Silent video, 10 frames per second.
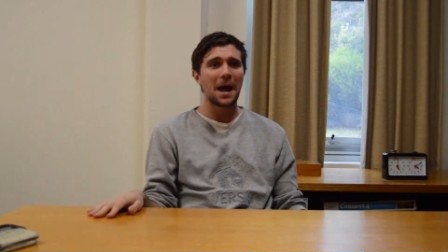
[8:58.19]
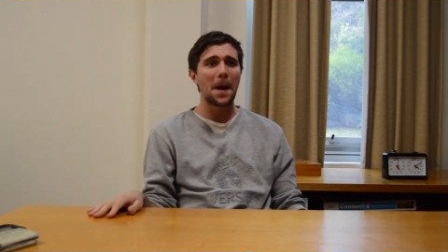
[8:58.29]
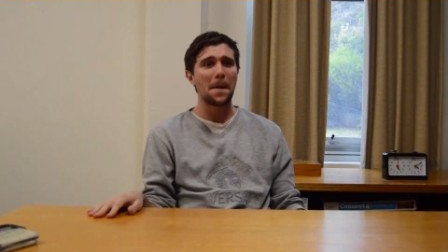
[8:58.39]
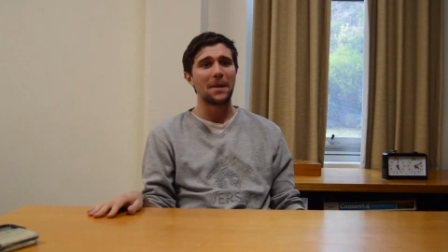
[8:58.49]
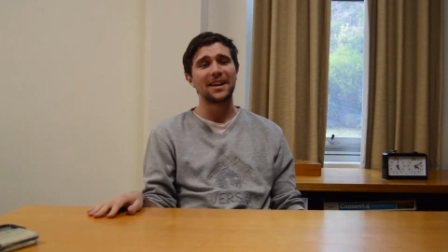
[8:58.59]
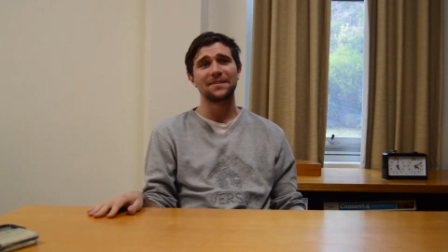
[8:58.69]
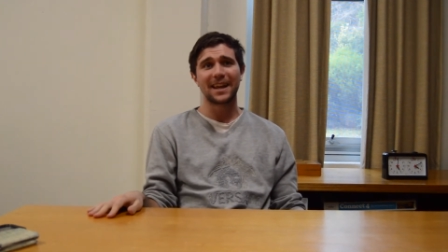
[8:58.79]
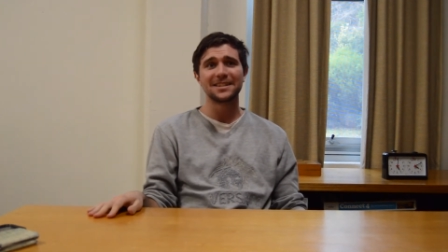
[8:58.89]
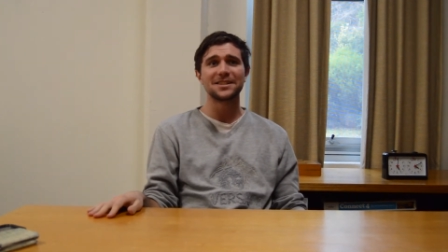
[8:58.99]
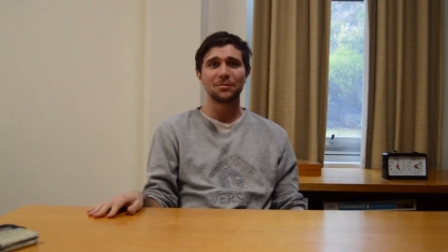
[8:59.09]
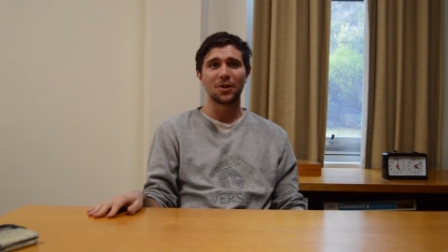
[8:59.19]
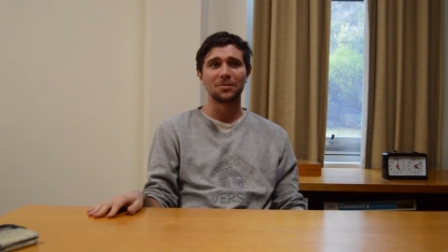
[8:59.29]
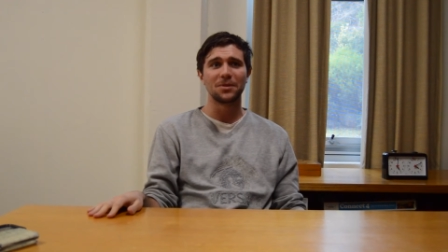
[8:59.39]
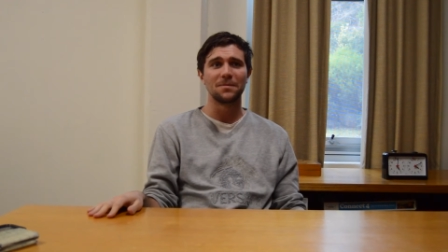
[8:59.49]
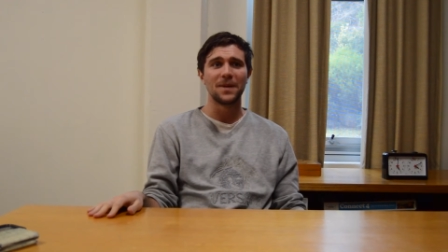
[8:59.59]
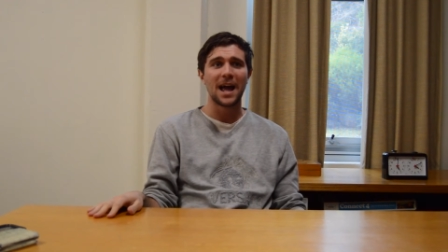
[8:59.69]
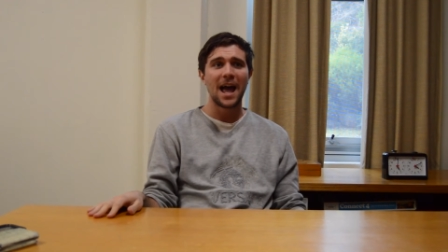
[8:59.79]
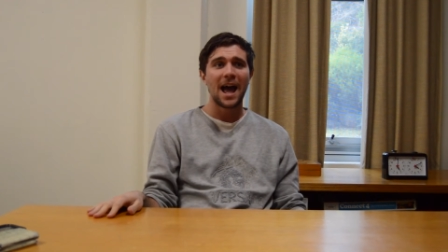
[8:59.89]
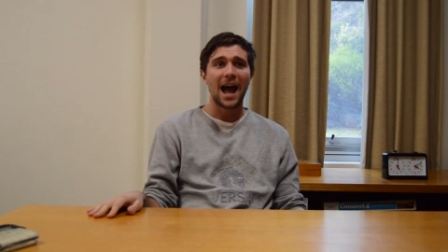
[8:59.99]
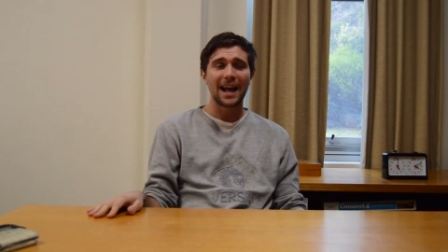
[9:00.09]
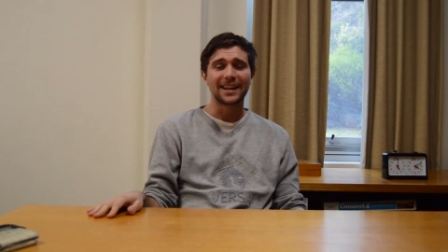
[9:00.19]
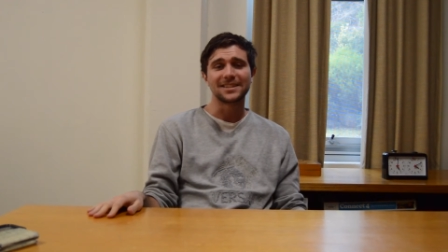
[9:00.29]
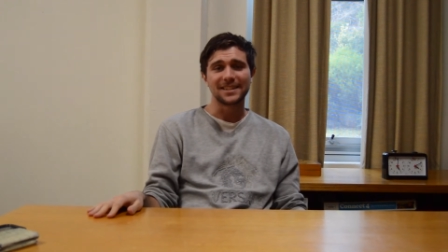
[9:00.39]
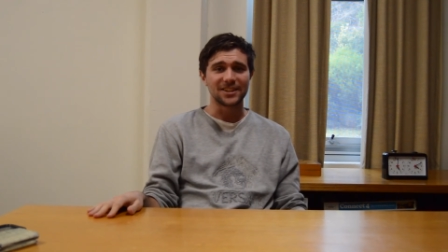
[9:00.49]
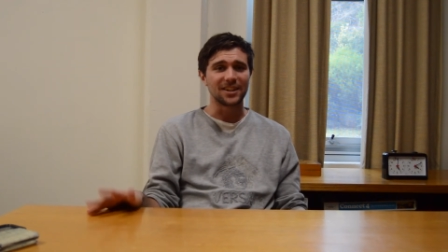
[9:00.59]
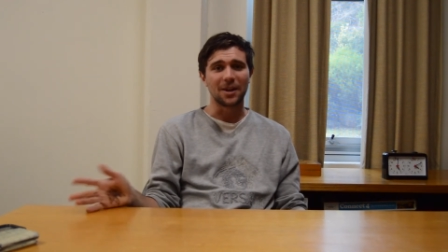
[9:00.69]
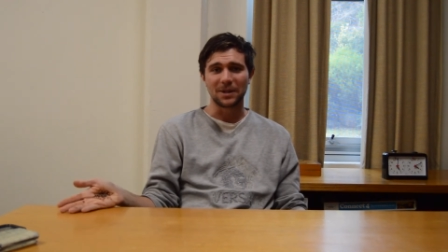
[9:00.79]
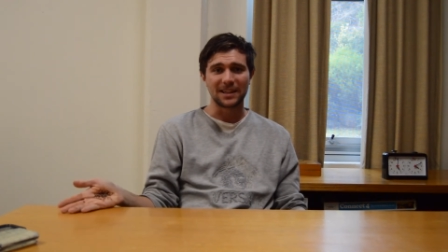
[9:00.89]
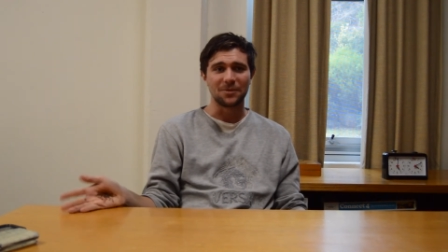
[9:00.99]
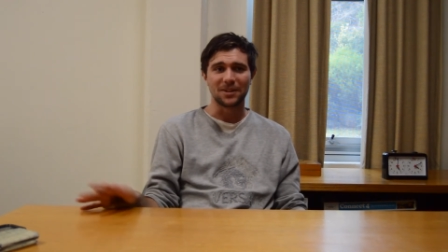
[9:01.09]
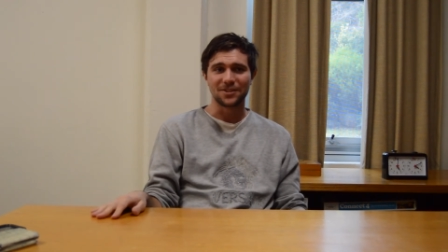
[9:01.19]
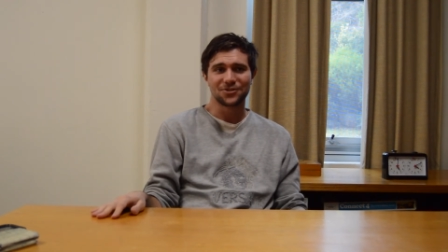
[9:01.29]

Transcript: Um, and if that is the problem, I guess this year I'm a clear winner.